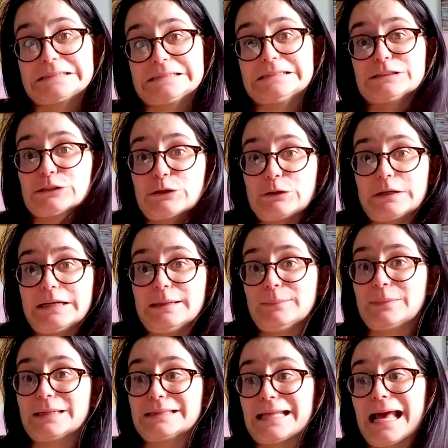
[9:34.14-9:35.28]
Sorry.
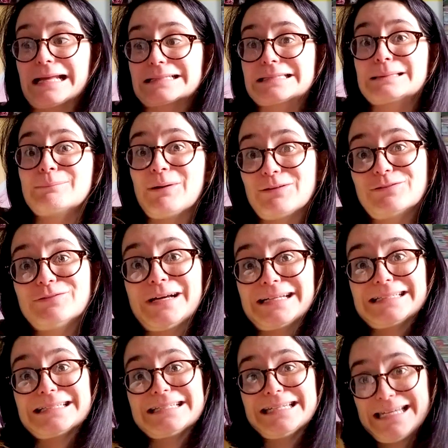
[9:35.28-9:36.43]
That's the
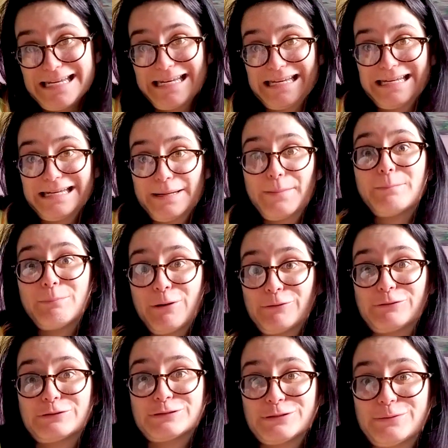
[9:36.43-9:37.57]
motherfucking tea.
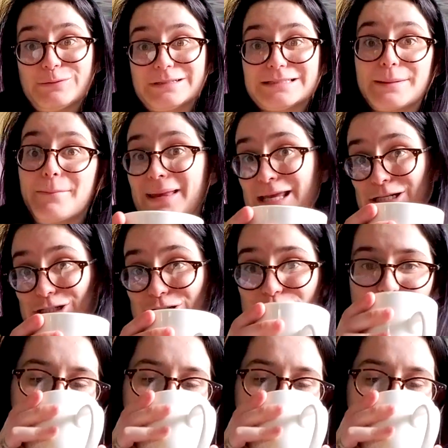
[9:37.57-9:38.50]
Martha Stewart's a bitch.